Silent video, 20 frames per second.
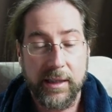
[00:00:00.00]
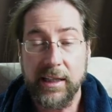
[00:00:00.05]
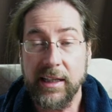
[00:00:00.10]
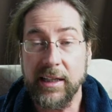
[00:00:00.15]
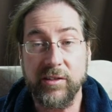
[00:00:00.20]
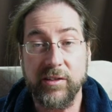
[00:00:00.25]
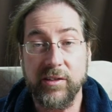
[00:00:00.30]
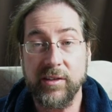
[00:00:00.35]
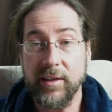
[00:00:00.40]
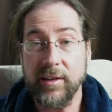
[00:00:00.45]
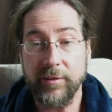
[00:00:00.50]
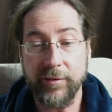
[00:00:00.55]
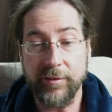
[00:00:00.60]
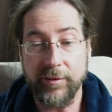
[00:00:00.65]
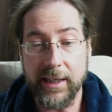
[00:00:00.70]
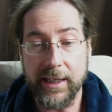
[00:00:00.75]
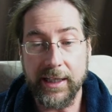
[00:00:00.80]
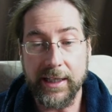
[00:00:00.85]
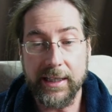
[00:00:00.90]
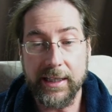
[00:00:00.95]
it's still
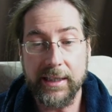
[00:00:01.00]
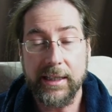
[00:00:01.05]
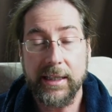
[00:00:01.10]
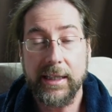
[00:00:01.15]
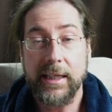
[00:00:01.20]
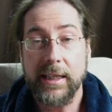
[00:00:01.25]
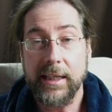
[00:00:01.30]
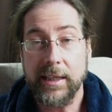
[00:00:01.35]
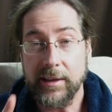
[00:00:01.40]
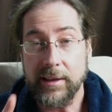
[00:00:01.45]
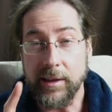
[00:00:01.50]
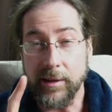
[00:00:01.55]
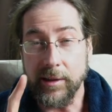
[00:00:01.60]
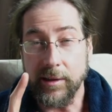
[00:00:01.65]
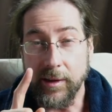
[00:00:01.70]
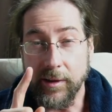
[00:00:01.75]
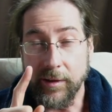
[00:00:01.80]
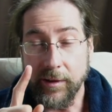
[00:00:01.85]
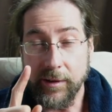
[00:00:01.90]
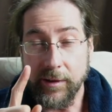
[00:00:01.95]
fine the,
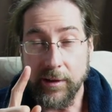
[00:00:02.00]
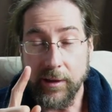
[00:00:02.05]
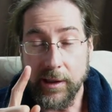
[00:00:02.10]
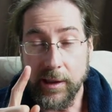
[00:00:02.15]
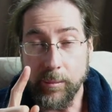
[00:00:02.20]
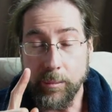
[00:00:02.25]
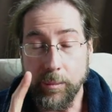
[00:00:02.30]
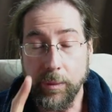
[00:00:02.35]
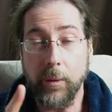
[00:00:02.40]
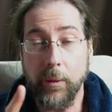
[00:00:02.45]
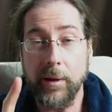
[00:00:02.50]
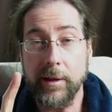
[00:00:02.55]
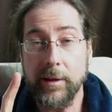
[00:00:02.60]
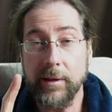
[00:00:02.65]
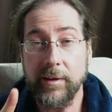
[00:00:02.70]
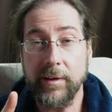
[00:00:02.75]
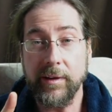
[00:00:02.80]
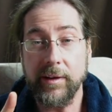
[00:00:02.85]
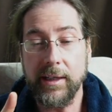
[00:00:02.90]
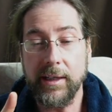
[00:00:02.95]
the
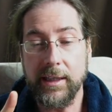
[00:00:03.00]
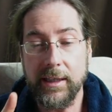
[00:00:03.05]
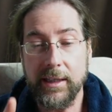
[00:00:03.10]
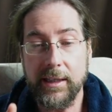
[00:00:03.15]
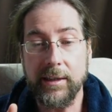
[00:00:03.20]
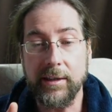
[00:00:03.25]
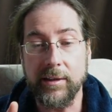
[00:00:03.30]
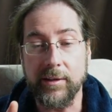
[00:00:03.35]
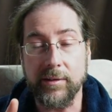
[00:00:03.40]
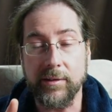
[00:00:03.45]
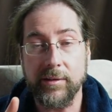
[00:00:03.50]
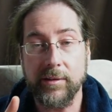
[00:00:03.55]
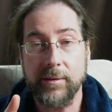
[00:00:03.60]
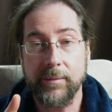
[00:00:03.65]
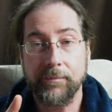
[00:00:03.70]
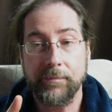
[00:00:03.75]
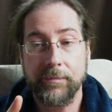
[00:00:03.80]
important thing is